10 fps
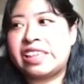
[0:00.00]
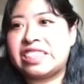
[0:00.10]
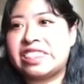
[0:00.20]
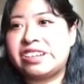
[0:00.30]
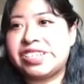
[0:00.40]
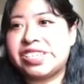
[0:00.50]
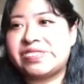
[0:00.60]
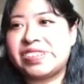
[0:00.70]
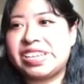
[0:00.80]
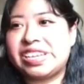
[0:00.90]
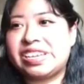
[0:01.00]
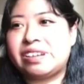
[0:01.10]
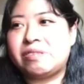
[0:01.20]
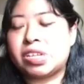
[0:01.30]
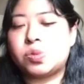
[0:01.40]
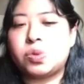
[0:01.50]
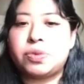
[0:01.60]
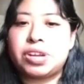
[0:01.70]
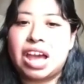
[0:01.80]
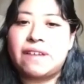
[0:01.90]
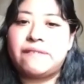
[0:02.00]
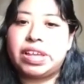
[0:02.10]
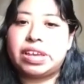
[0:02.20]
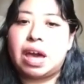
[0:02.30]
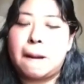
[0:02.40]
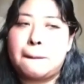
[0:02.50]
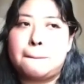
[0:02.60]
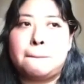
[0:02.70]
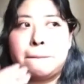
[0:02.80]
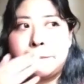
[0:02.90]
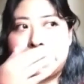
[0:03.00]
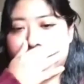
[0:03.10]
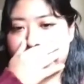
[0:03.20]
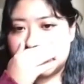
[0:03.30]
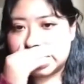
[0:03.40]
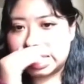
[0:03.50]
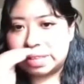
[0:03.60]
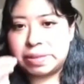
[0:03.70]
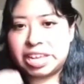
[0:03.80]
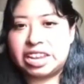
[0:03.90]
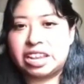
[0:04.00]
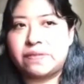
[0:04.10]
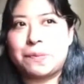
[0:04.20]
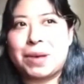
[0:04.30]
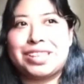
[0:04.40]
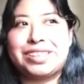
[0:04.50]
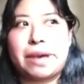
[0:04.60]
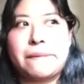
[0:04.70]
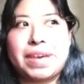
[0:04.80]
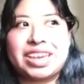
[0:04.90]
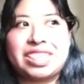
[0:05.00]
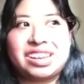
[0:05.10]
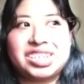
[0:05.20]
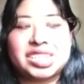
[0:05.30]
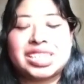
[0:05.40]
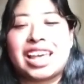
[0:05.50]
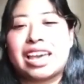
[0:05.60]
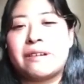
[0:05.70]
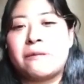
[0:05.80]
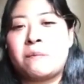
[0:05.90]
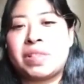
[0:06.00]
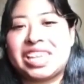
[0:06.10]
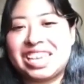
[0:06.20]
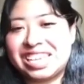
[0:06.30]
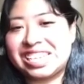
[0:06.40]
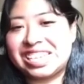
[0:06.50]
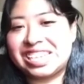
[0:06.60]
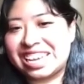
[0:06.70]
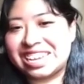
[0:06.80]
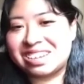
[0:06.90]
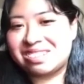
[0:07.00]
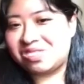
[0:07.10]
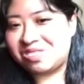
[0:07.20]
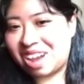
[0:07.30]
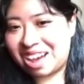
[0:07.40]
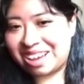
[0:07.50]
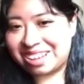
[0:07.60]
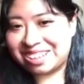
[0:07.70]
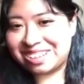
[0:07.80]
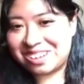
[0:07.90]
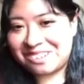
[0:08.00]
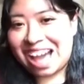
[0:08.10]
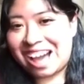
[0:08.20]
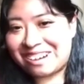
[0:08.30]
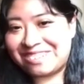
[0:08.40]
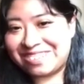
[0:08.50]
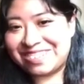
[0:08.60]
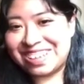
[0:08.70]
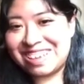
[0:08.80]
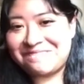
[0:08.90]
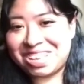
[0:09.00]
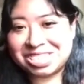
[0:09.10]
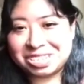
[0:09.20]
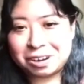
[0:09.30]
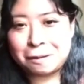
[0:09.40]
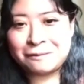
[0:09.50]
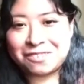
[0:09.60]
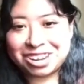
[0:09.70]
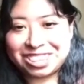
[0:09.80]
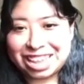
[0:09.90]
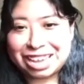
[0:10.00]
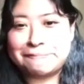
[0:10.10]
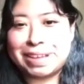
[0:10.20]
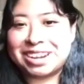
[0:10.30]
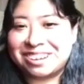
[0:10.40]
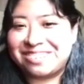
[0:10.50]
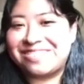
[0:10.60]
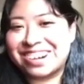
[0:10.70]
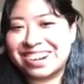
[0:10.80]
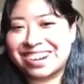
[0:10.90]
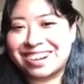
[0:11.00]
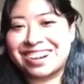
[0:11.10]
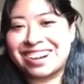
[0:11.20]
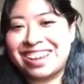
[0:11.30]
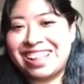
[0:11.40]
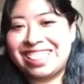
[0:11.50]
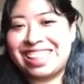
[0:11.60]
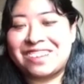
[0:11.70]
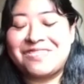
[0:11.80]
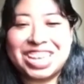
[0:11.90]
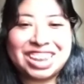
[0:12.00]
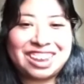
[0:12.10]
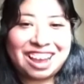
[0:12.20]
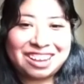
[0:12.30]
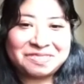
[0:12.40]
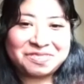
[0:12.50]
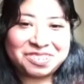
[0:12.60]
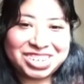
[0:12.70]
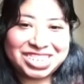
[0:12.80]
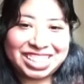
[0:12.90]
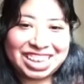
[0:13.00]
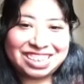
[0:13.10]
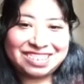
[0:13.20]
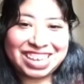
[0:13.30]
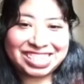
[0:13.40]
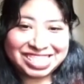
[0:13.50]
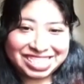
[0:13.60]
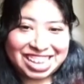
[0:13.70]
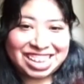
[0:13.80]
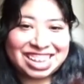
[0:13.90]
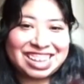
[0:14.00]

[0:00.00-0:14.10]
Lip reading: They're just really, because we would have like meetings at the beginning of the pandemic, and they're just like, please, like, do not go out because you're a frontline medical worker. like, we cannot afford to let you get sick.